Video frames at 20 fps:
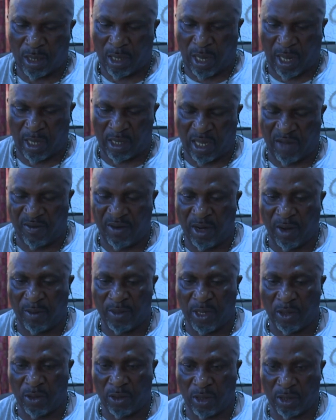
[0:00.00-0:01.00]
has given up
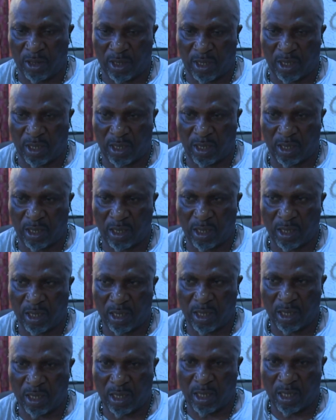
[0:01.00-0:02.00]
the ghost,
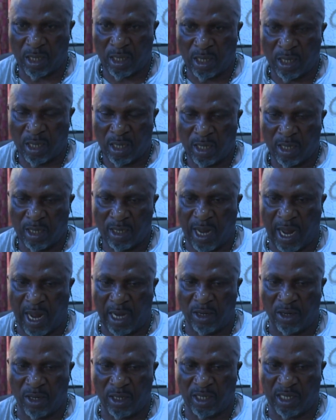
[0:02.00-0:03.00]

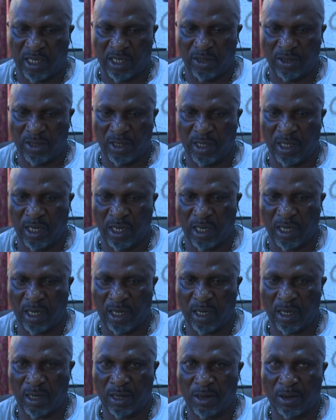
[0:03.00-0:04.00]
died on Tuesday
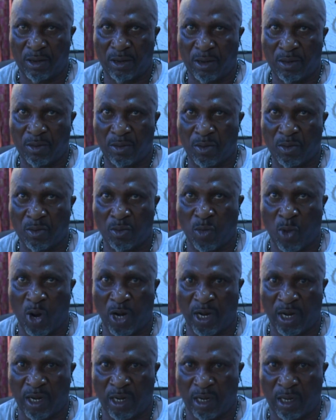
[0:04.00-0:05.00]

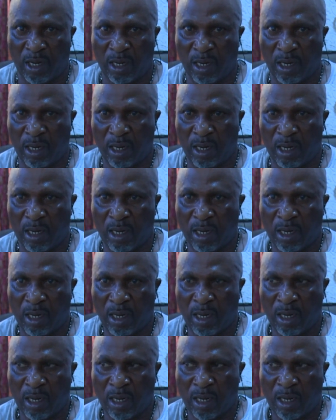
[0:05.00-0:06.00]
morning,
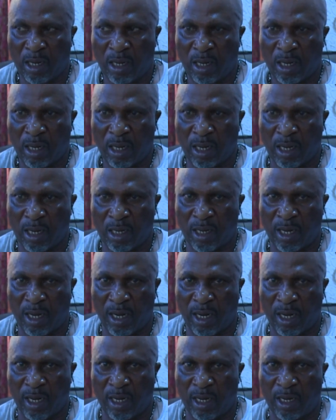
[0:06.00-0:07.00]
and
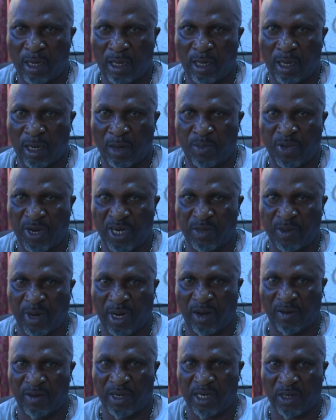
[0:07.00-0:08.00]
the
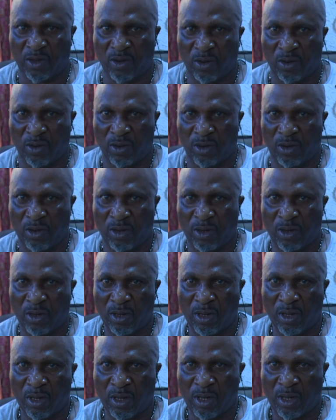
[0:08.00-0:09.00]
principal of the school
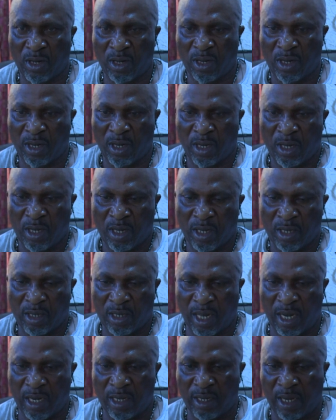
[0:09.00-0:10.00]

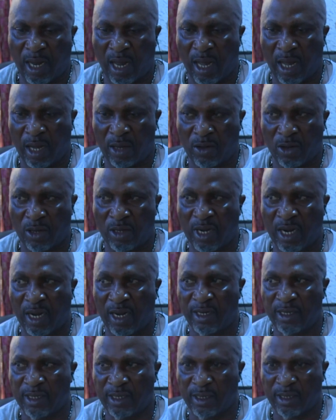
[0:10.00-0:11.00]
sent her
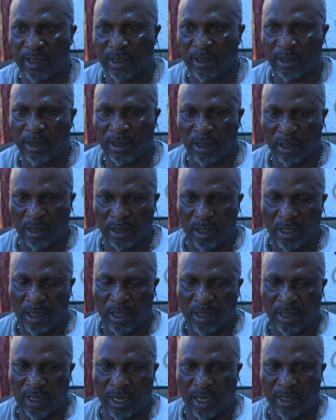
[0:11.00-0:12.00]
condolences
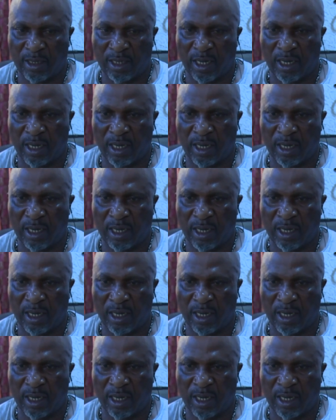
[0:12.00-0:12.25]
that